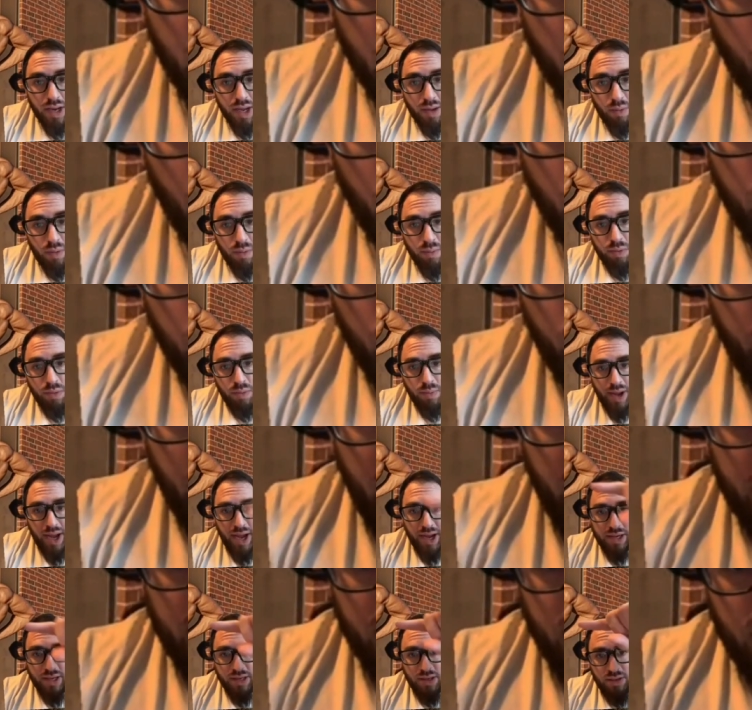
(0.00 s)
Now we'll pull
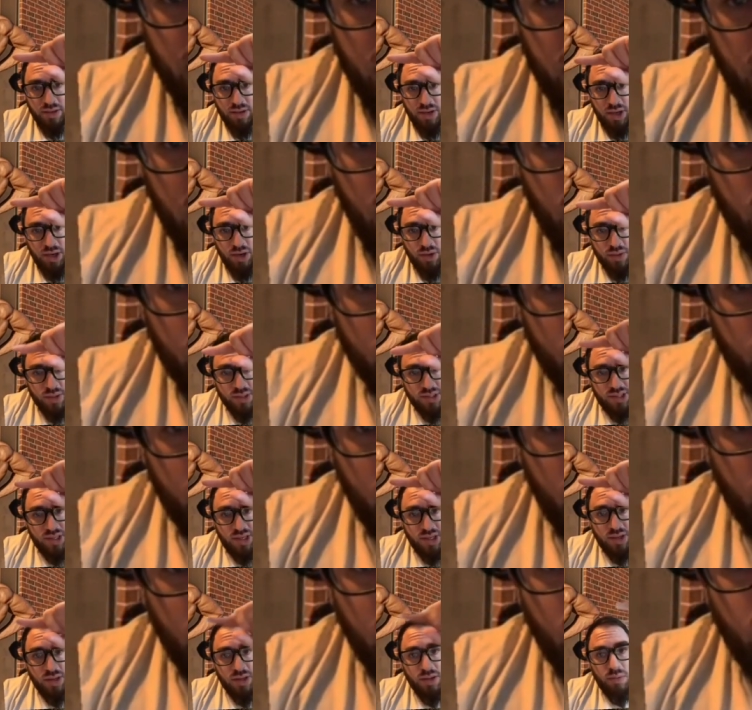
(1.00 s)
back and, and you can
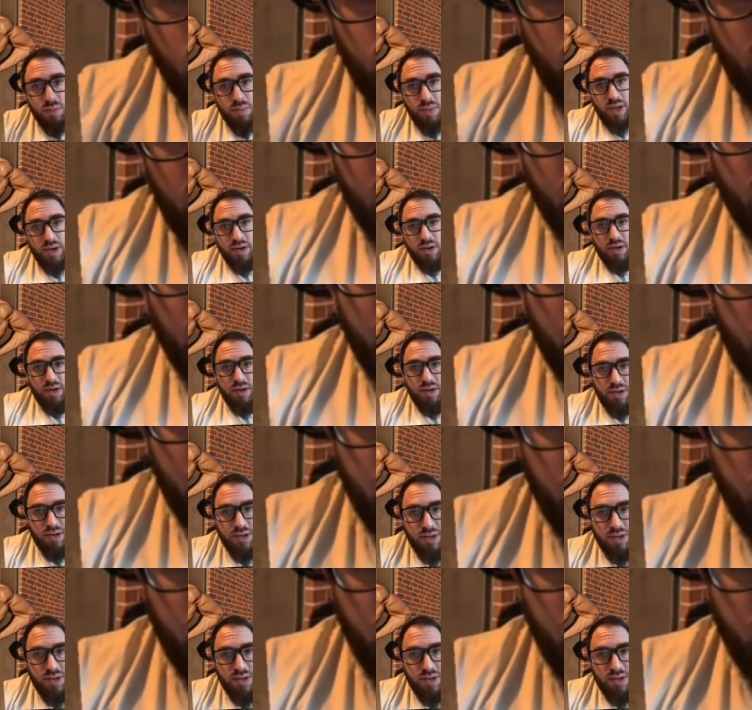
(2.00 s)
see it a little better.